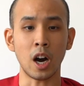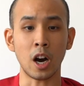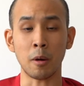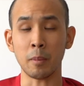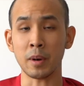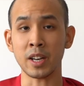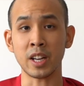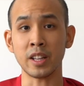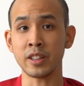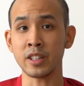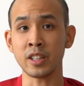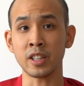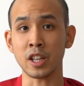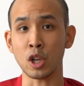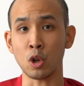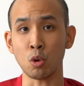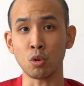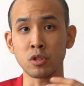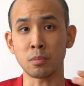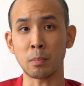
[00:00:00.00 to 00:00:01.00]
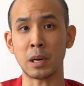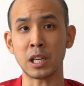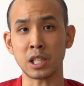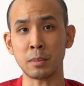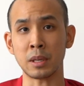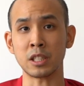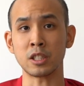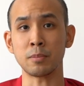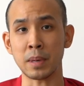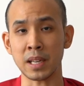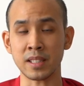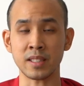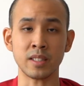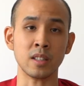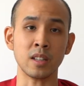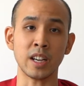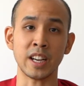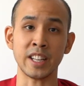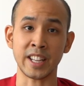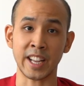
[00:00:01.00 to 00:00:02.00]
and I think it looks much
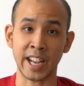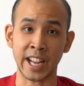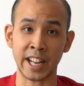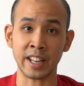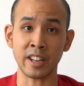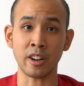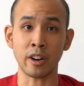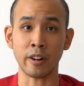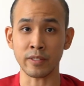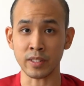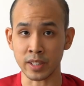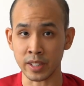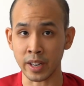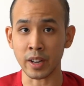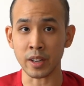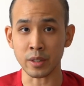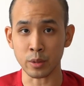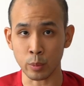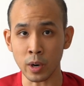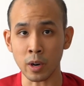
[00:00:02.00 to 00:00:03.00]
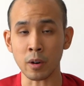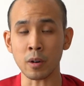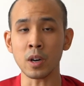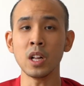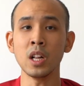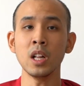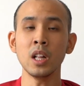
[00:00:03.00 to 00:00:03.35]
better at the end of the day as well.